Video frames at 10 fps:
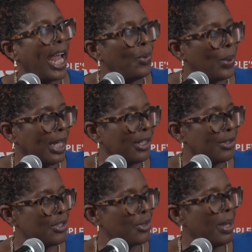educator
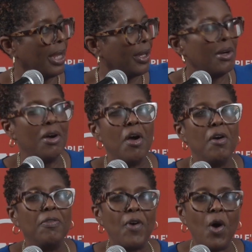in Jamaica,
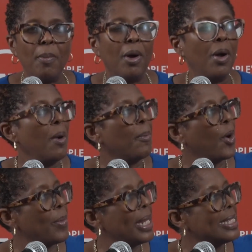former
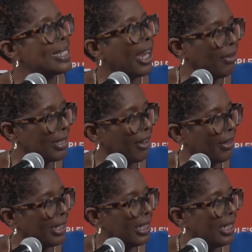permanent
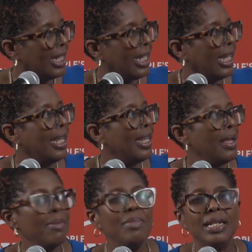secretary in
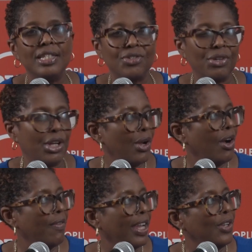the Ministry
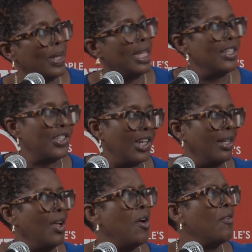of
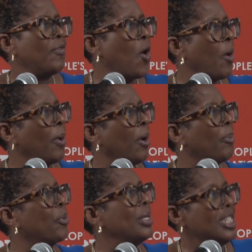Education, former
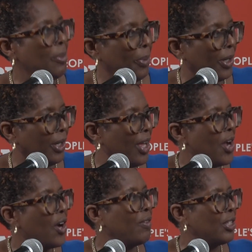principal
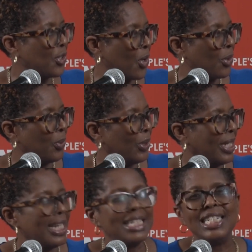of the
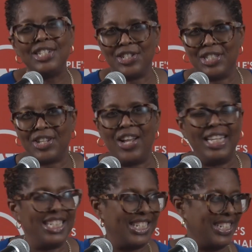Shortwood Teachers
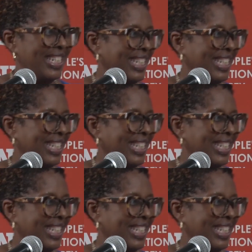College.